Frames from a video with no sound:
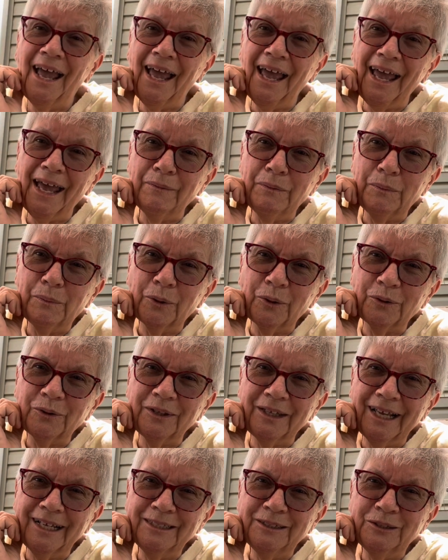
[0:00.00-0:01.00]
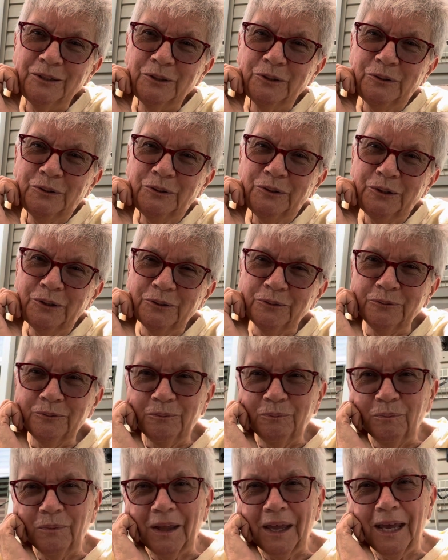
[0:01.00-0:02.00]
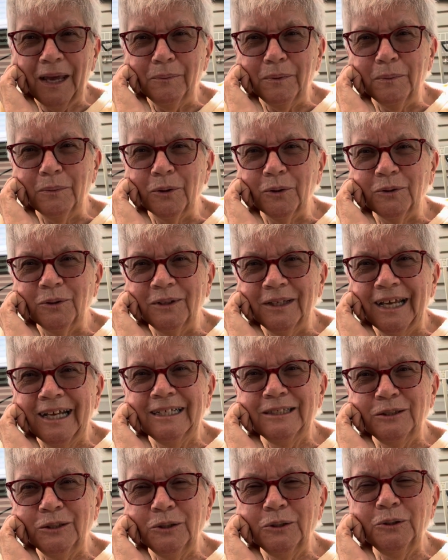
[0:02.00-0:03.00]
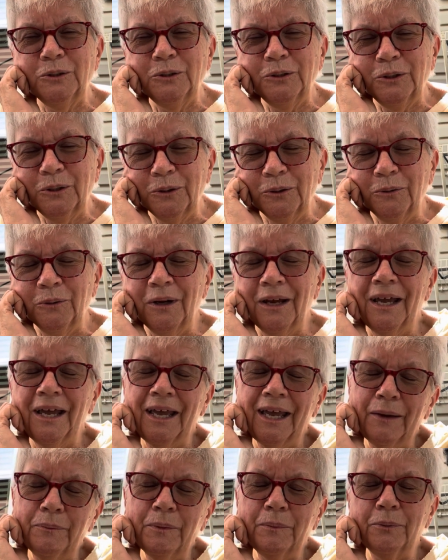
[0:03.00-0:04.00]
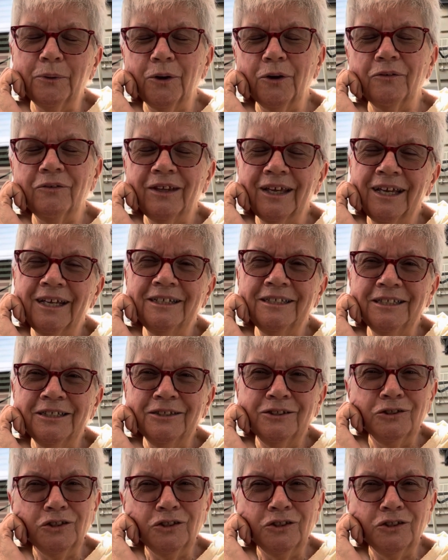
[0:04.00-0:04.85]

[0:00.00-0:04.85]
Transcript: Happy birthday to you. Happy birthday to you. Happy birthday, dear